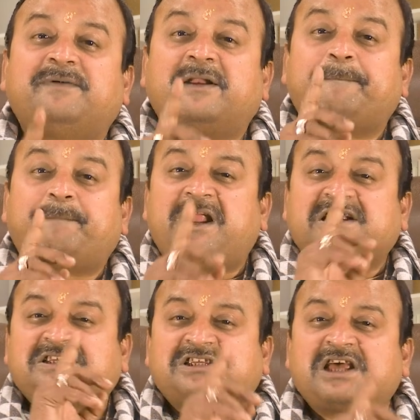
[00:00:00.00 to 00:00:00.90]

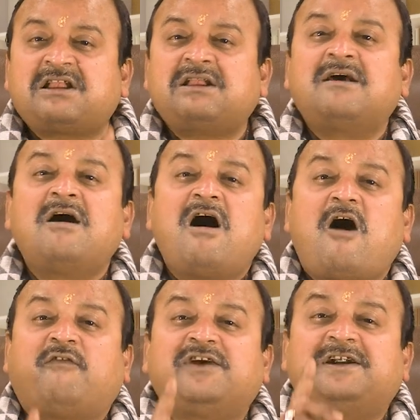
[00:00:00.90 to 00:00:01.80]
reflection
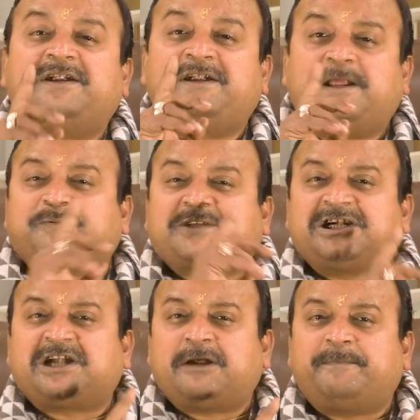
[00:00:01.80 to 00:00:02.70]
of a
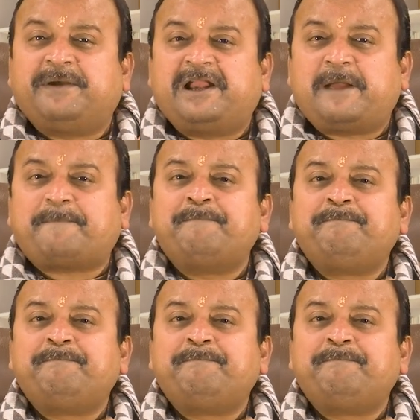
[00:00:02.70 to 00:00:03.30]
deep-seated belief